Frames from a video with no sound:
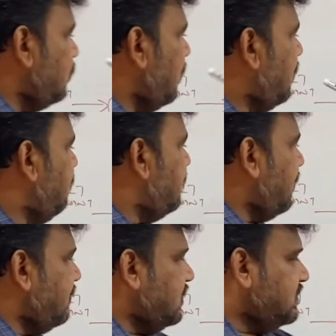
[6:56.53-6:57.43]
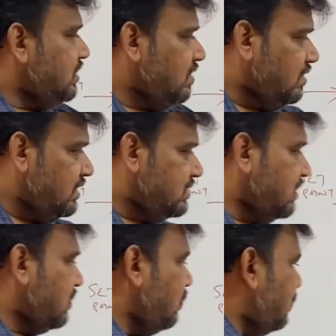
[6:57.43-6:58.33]
I will just draw a
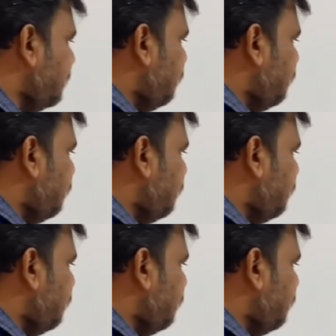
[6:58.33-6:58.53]
circuit.